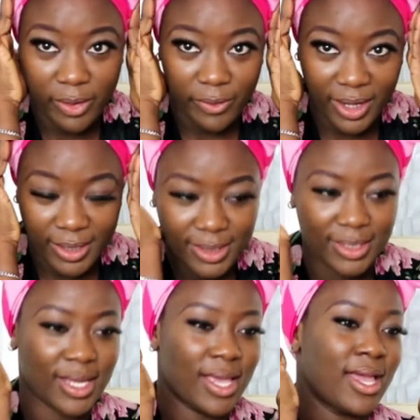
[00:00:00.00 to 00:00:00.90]

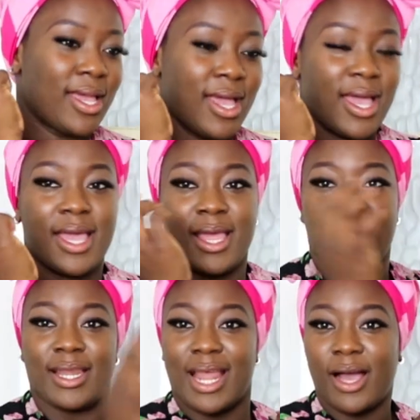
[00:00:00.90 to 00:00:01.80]
right
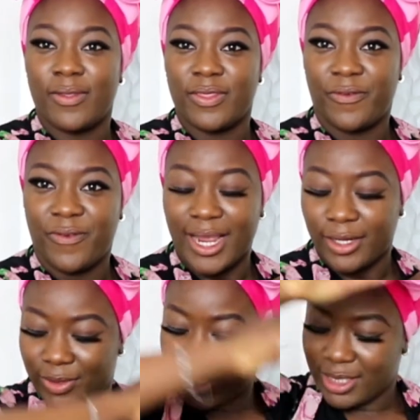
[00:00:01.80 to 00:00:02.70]
now on the
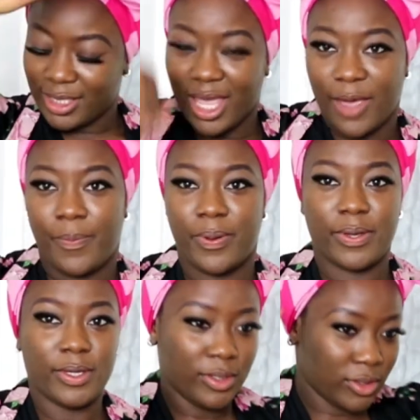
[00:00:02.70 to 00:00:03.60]
final step
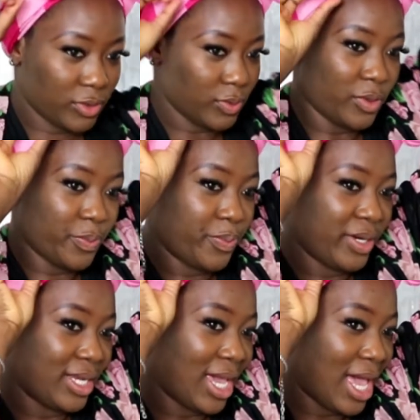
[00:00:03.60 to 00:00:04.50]
you just want to
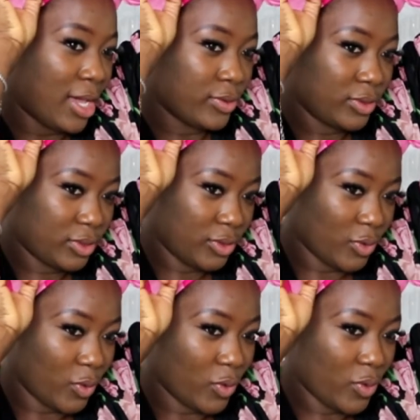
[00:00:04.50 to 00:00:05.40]
bring out
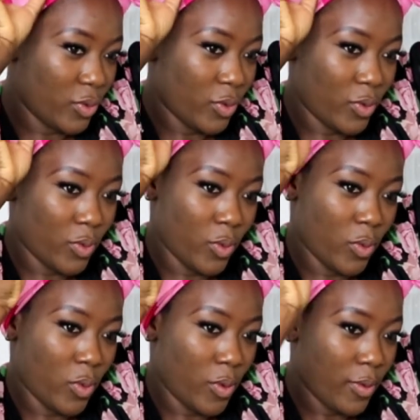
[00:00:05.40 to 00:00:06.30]
your
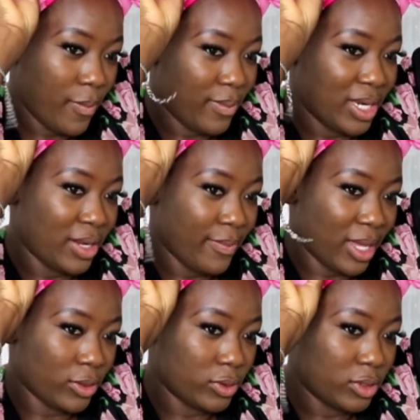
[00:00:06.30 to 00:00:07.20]
Minnie
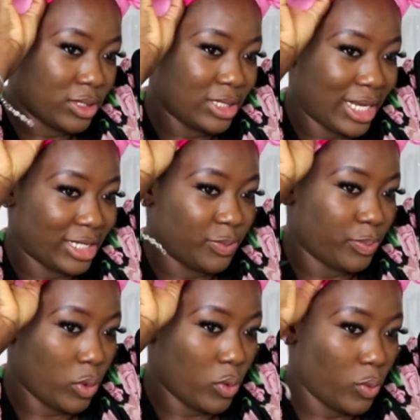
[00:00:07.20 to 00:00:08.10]
Mouse slash
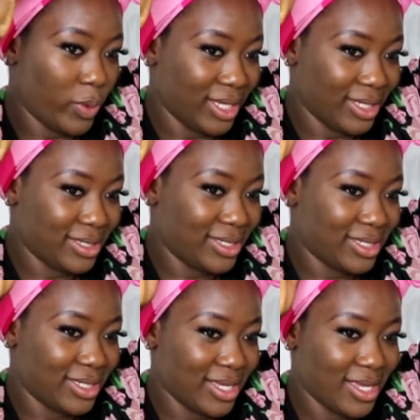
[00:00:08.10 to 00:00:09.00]
ball
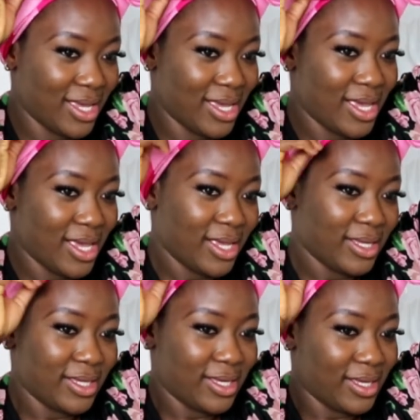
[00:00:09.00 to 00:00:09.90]
wings
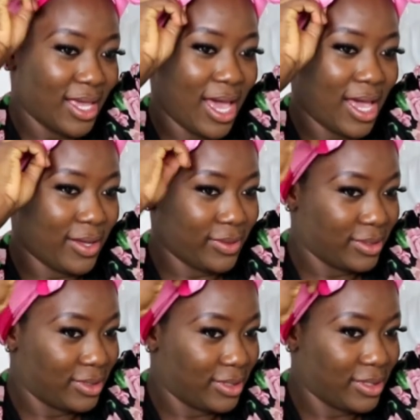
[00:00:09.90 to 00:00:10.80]
out